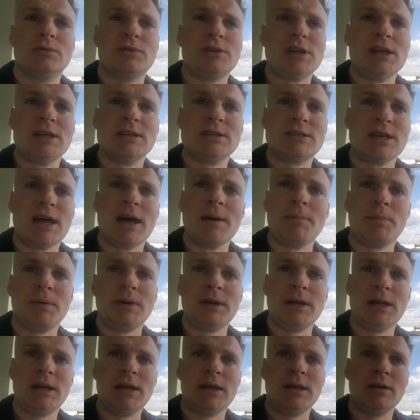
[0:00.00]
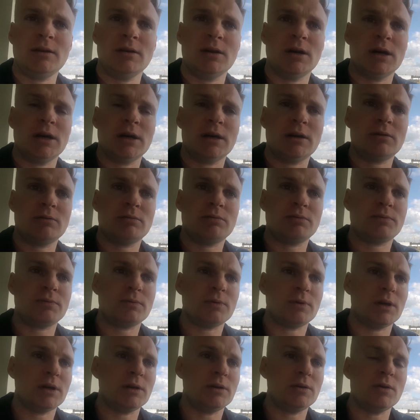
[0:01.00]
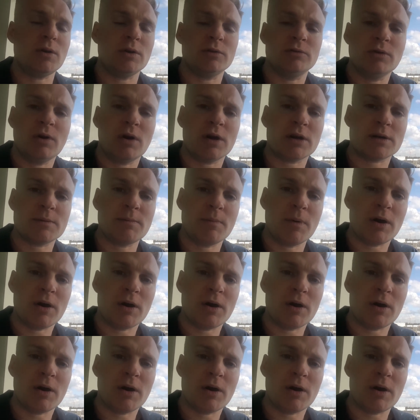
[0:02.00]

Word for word: things happening like, I don't know, a dark